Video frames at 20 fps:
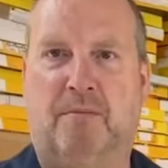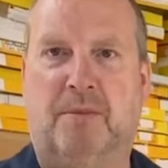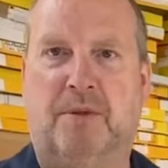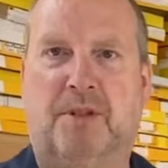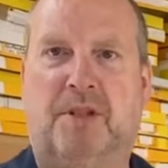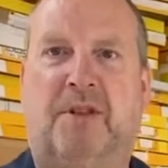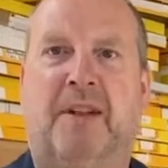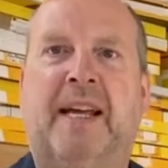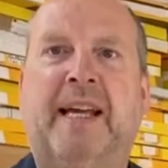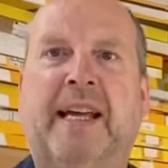
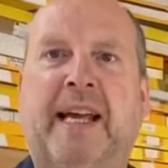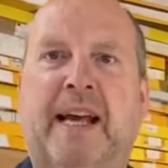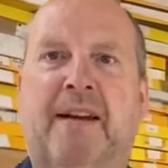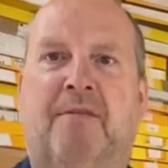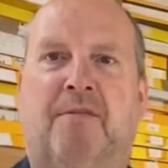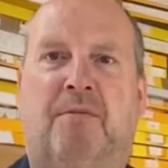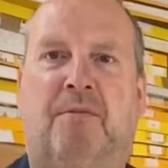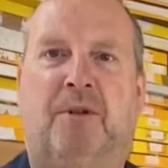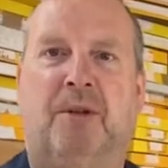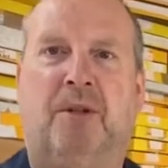So they came
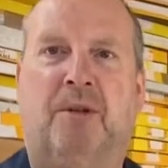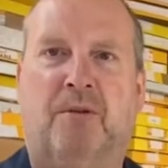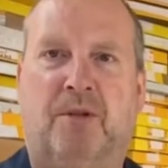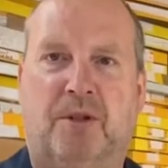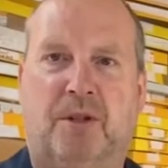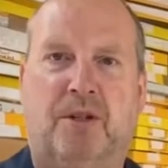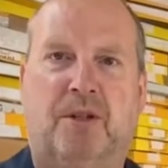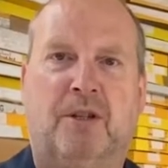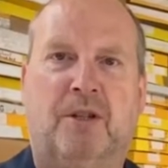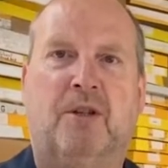from
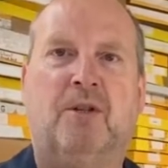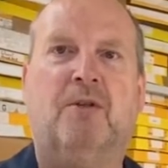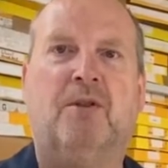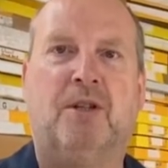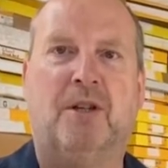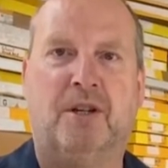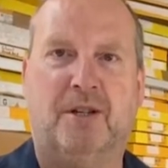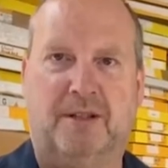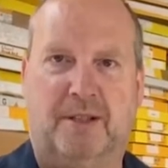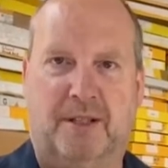New, New
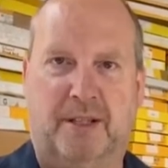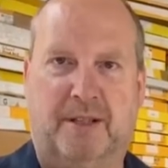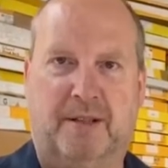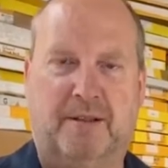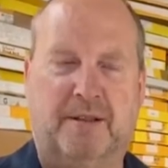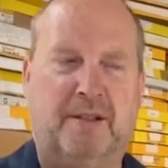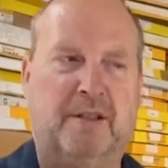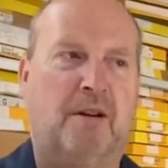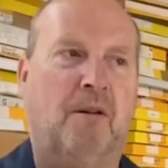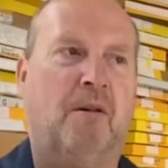Jersey. So